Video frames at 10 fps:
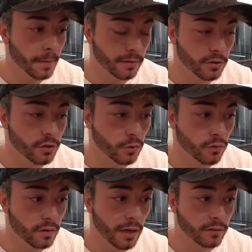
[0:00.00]
That's good
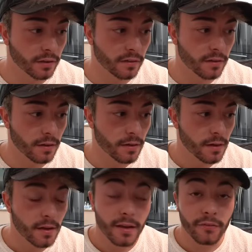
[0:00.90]
news. Now let's see
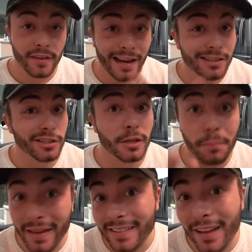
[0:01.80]
if he actually
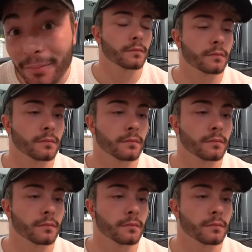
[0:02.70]
picks up.